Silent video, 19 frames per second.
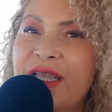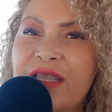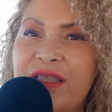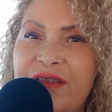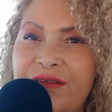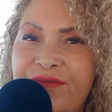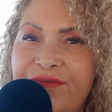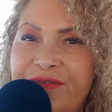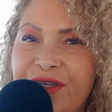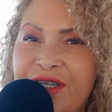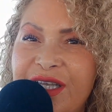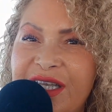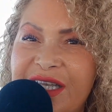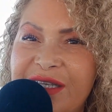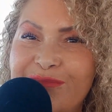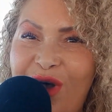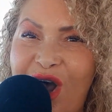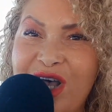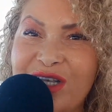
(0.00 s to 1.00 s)
if
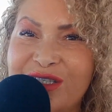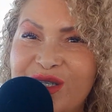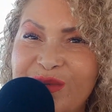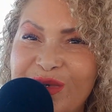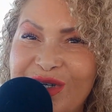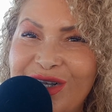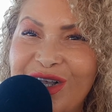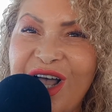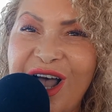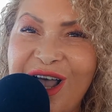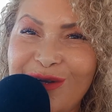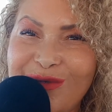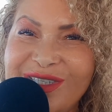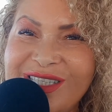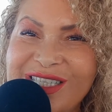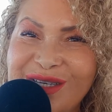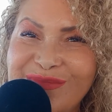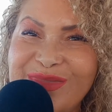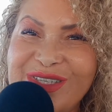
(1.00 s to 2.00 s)
possible, I
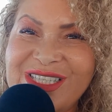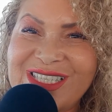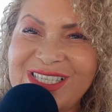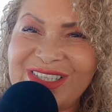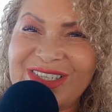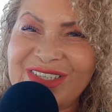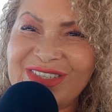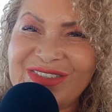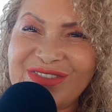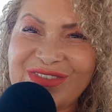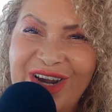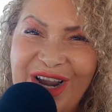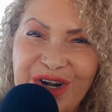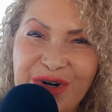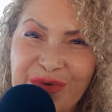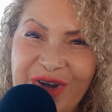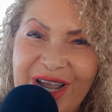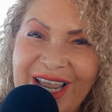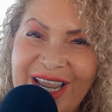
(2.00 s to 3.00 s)
will ship it to you
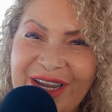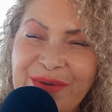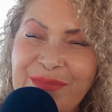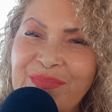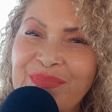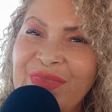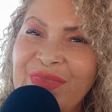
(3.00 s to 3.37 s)
right away.